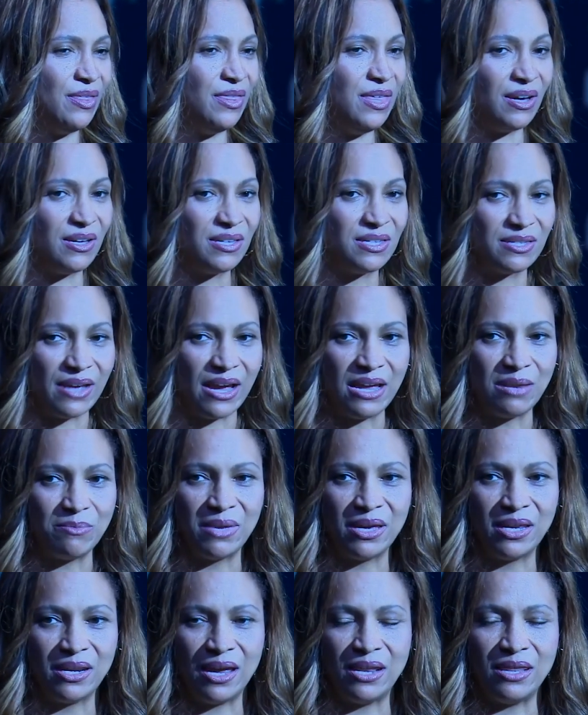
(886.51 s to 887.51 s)
The
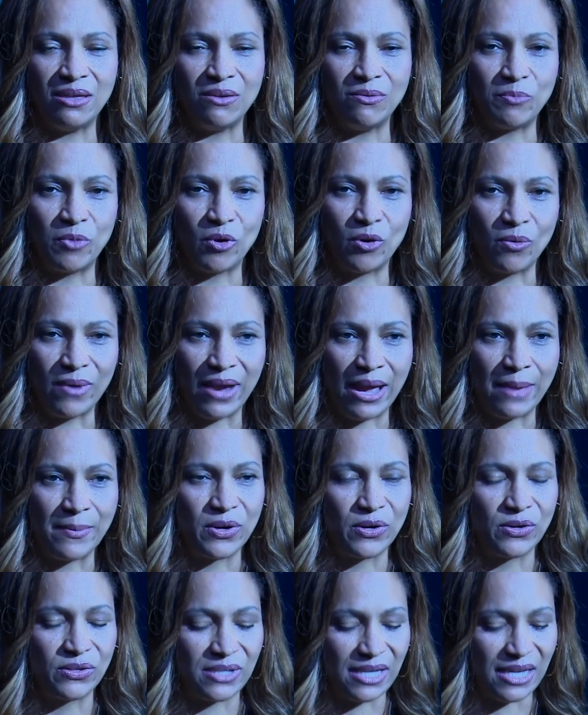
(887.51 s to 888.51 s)
excitement and the
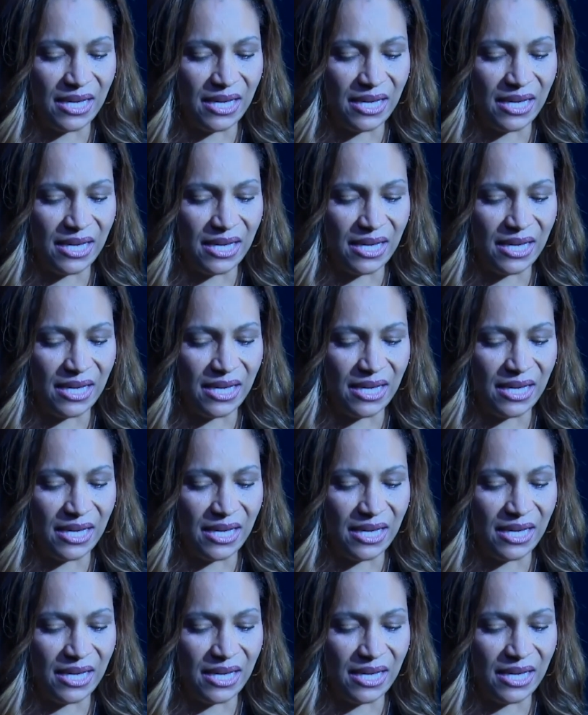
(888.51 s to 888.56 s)
parameters,